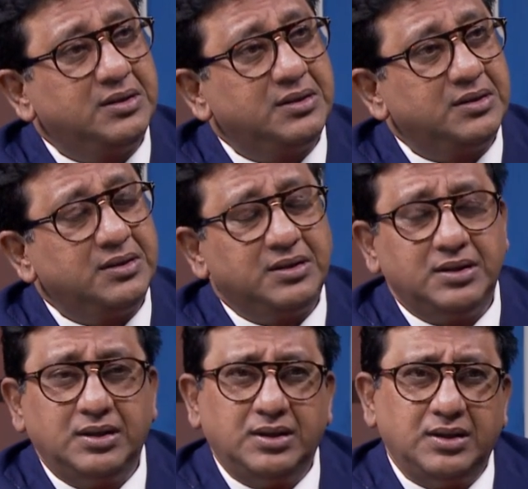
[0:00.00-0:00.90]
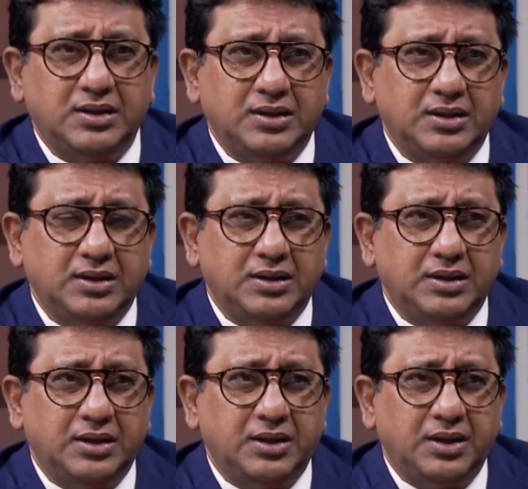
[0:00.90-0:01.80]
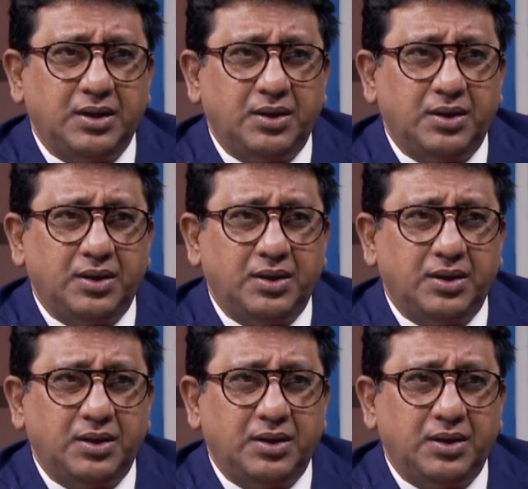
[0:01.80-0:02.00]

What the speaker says: (no one is talking)